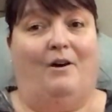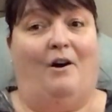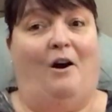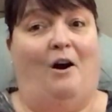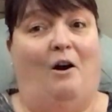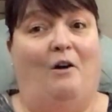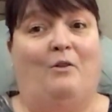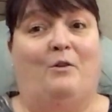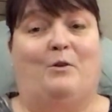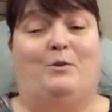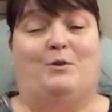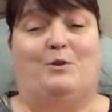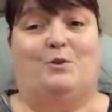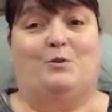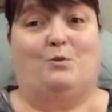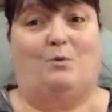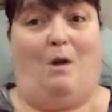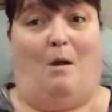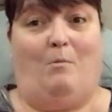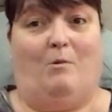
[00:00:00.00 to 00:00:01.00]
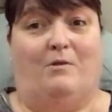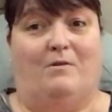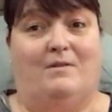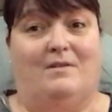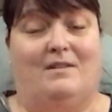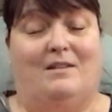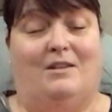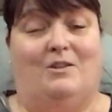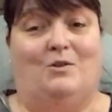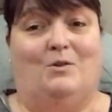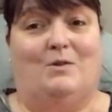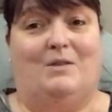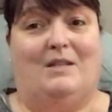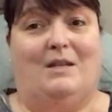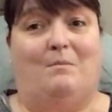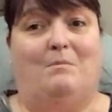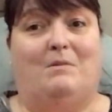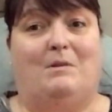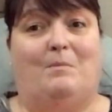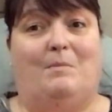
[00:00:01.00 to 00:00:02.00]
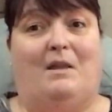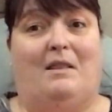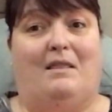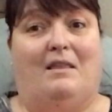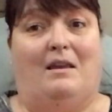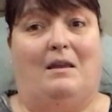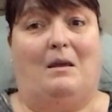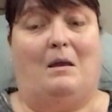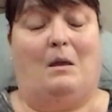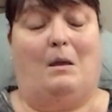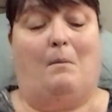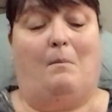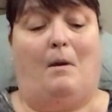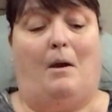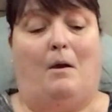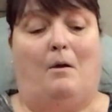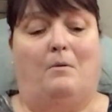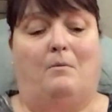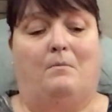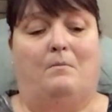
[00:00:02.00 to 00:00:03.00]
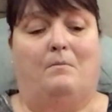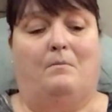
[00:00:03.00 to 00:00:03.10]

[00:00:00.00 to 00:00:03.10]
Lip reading: all those troubles that you seem to be thinking about.